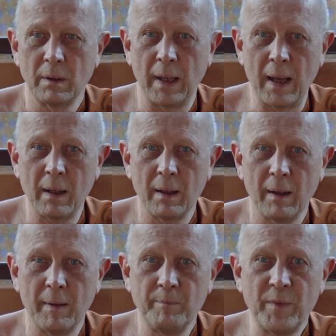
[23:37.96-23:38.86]
yeah?
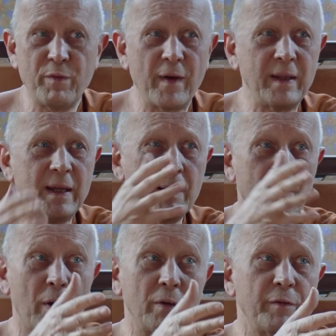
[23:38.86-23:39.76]
If I think
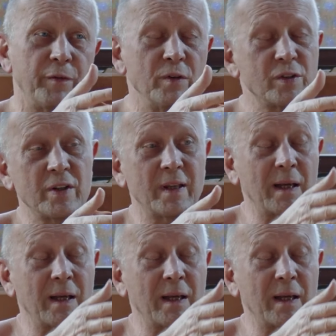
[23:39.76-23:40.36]
about the future